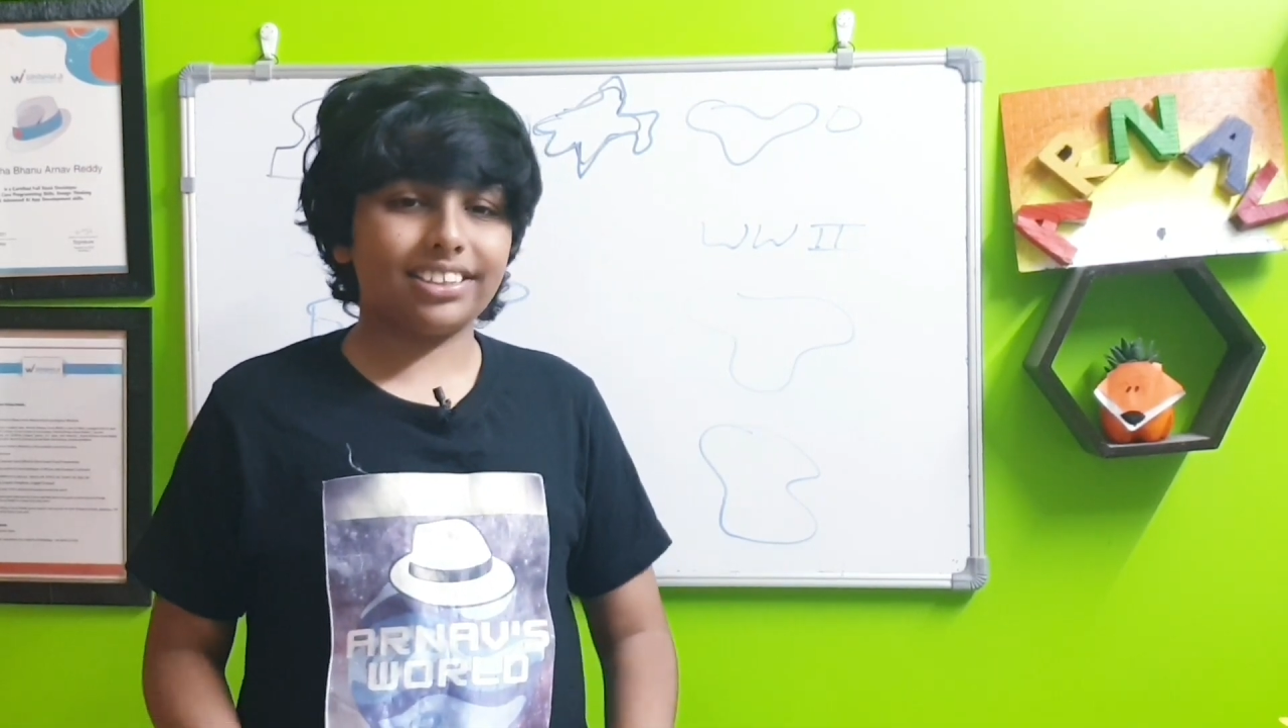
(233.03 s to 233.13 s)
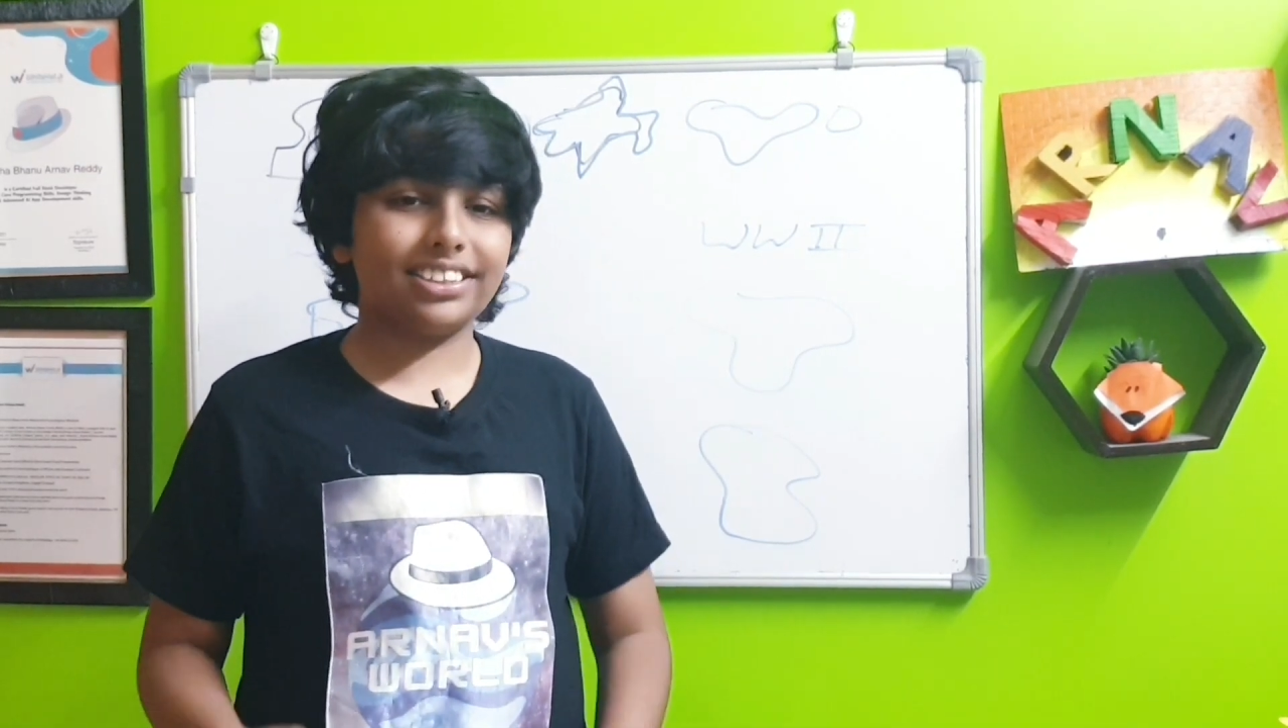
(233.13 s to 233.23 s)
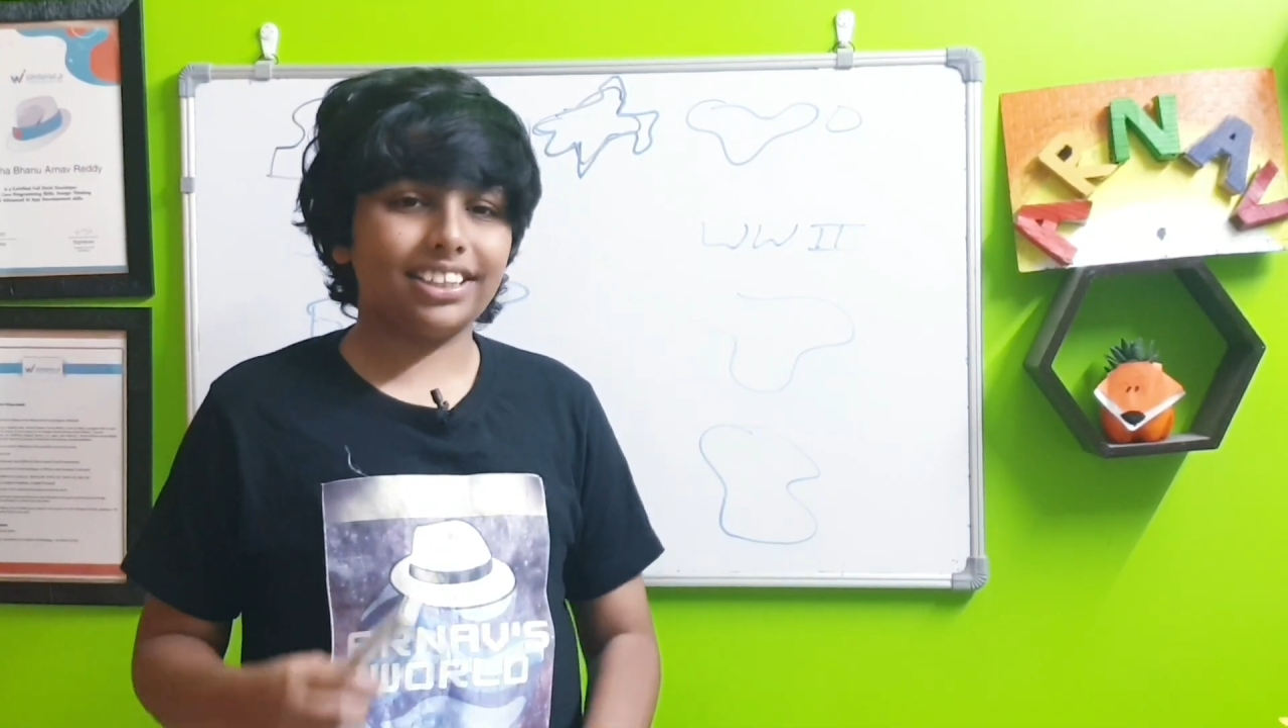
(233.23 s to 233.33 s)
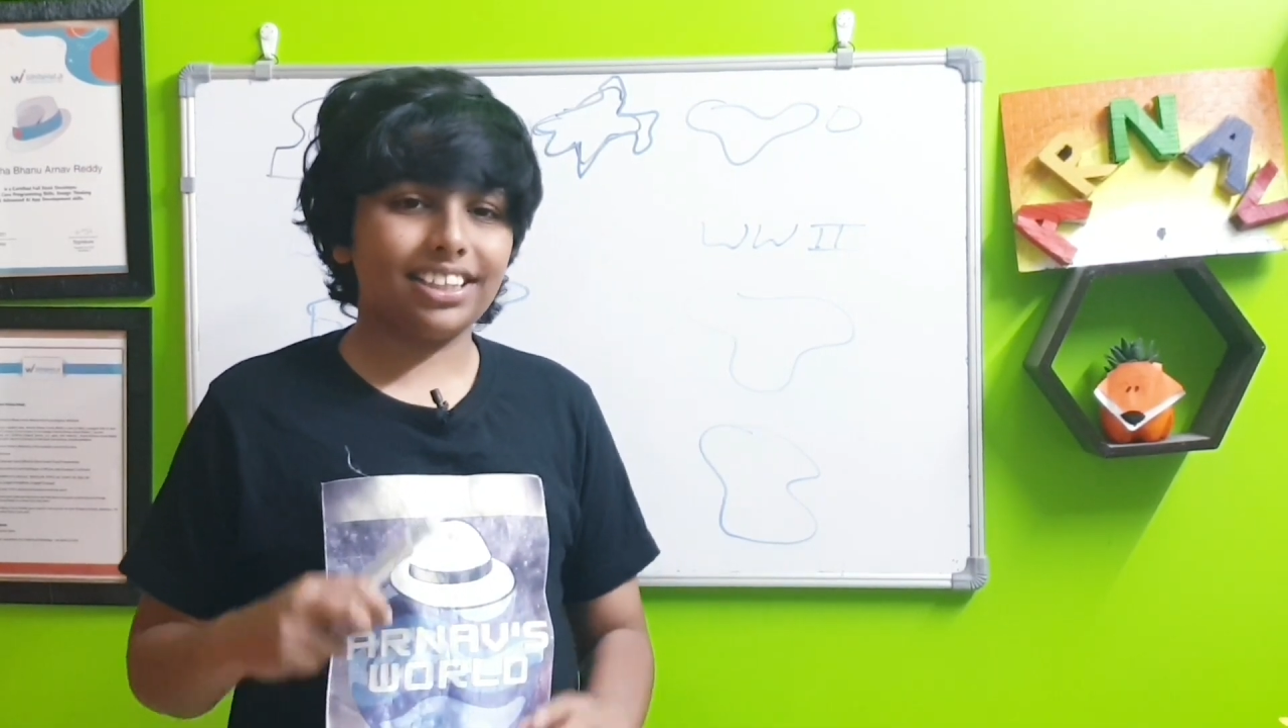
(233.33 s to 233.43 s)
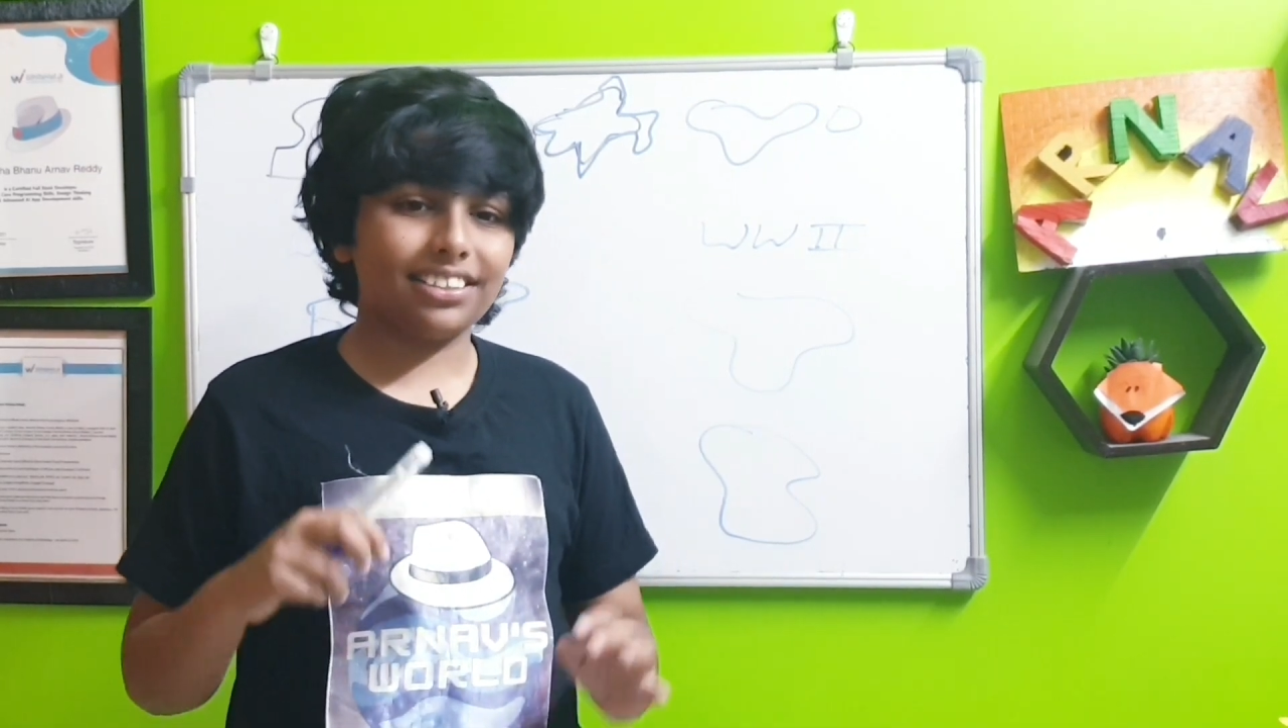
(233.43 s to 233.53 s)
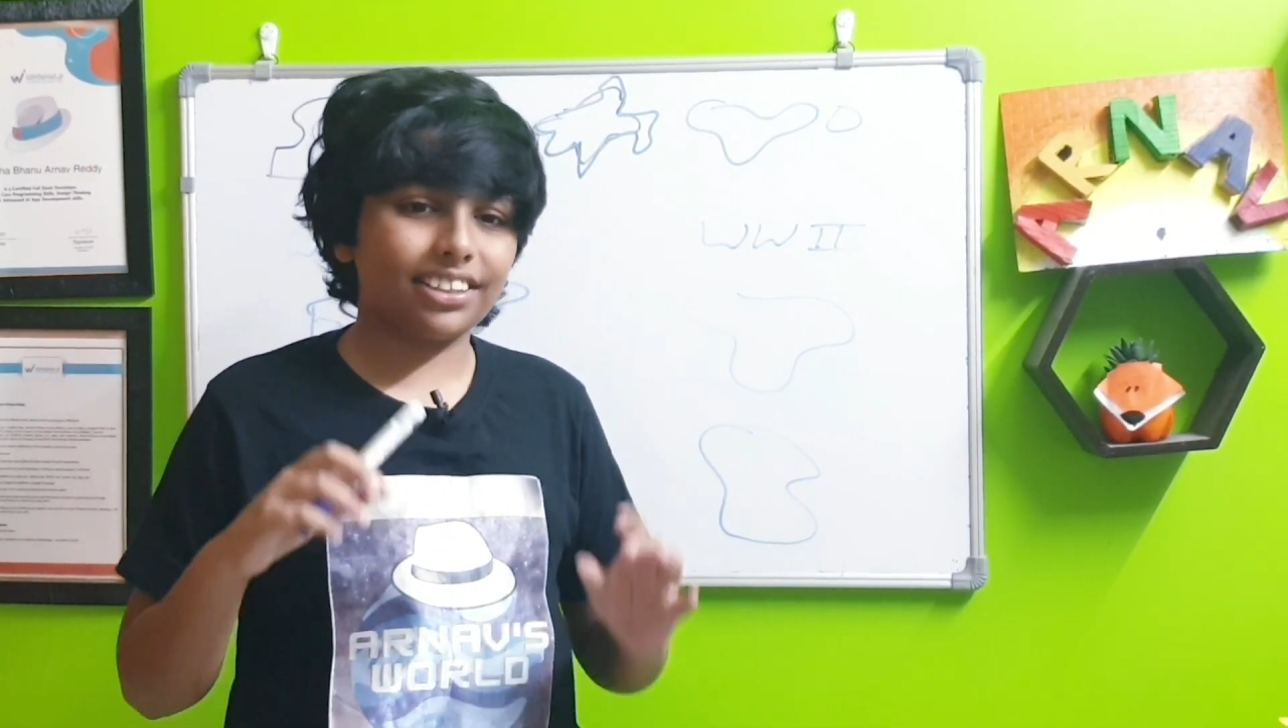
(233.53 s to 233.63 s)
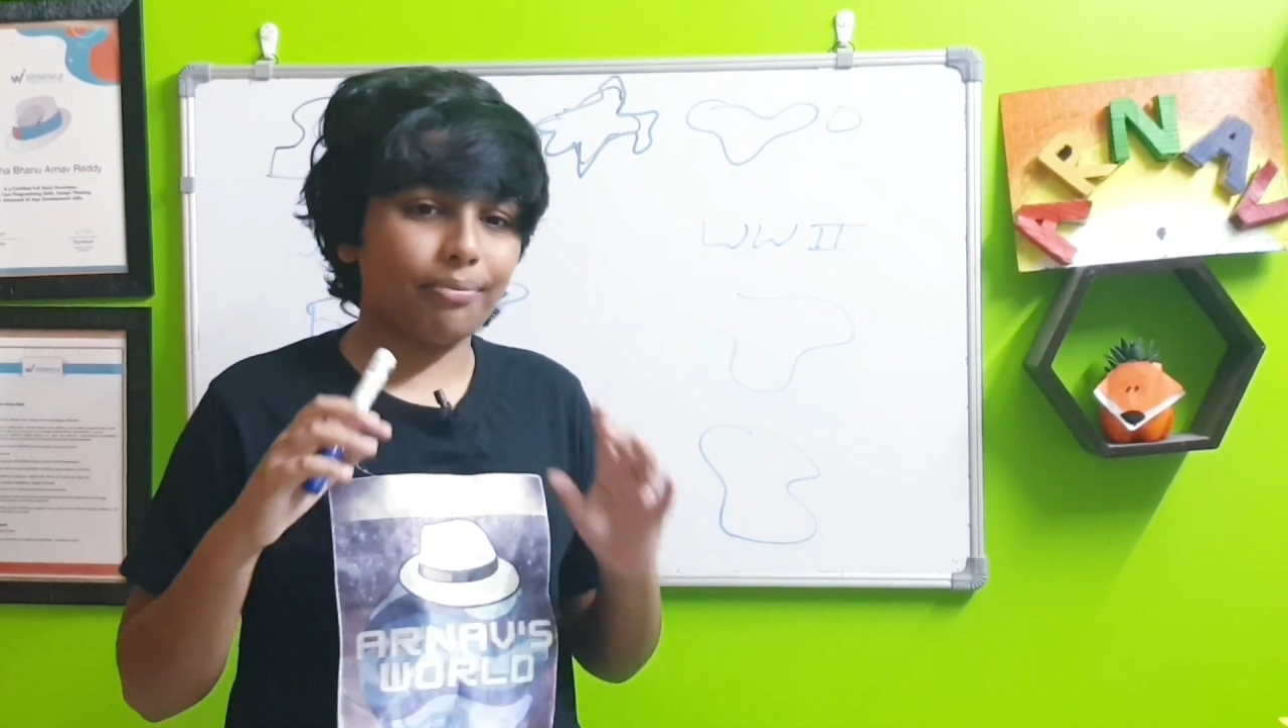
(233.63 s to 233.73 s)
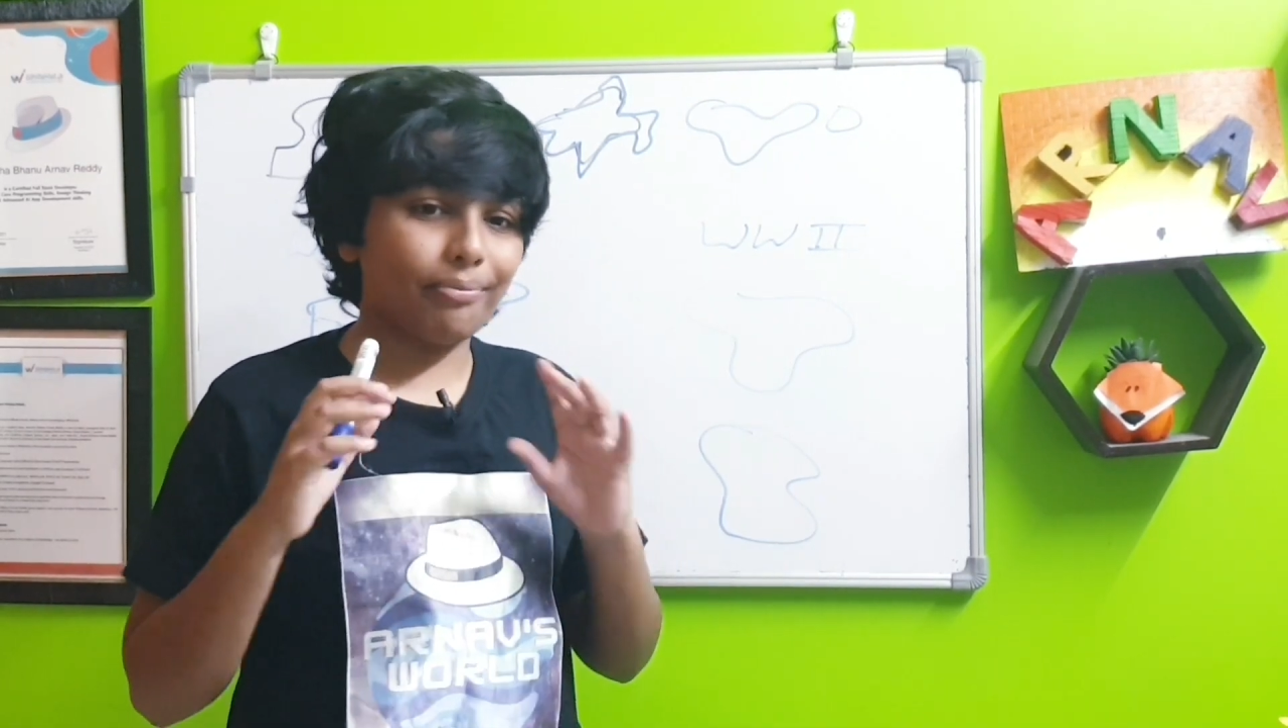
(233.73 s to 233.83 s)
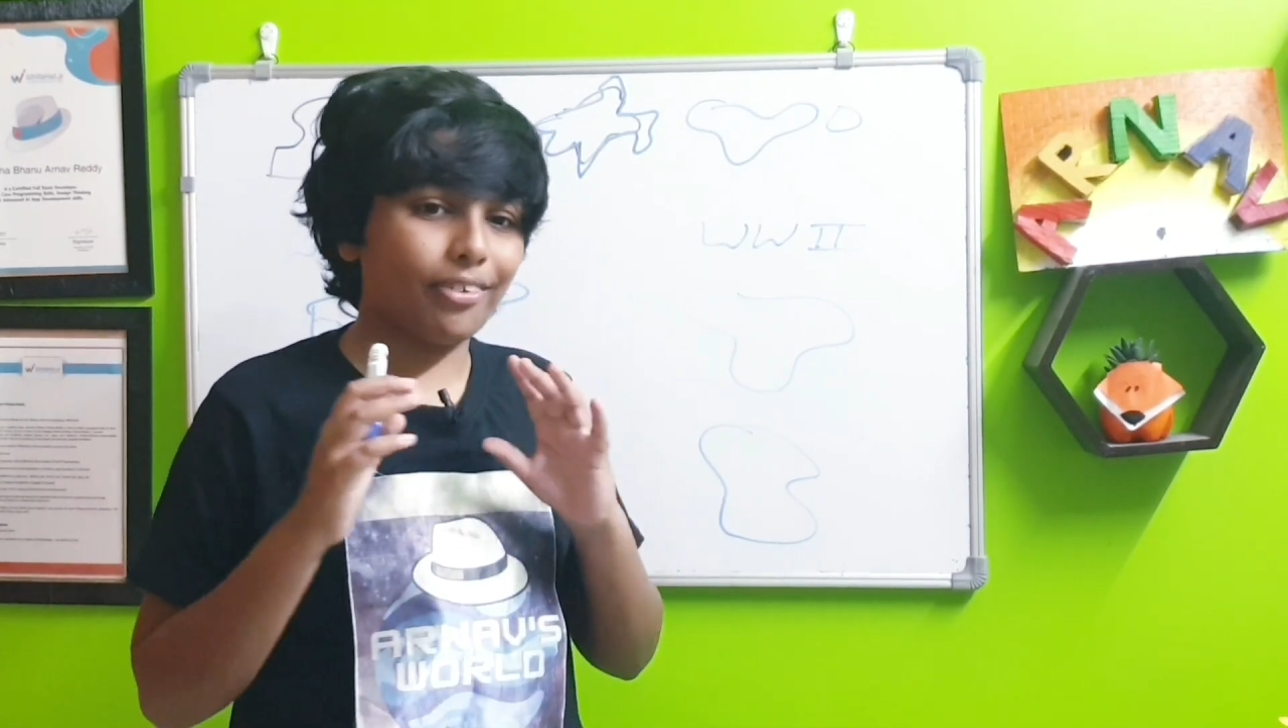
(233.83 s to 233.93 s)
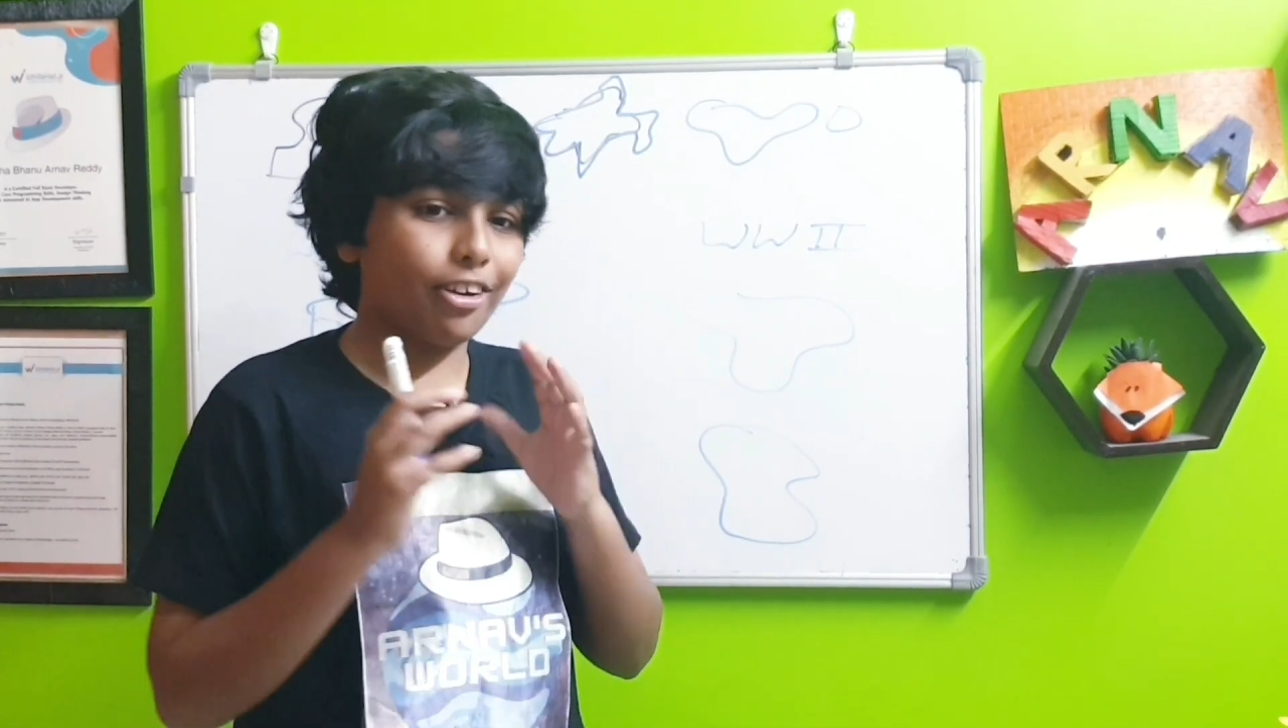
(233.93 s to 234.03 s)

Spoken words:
still some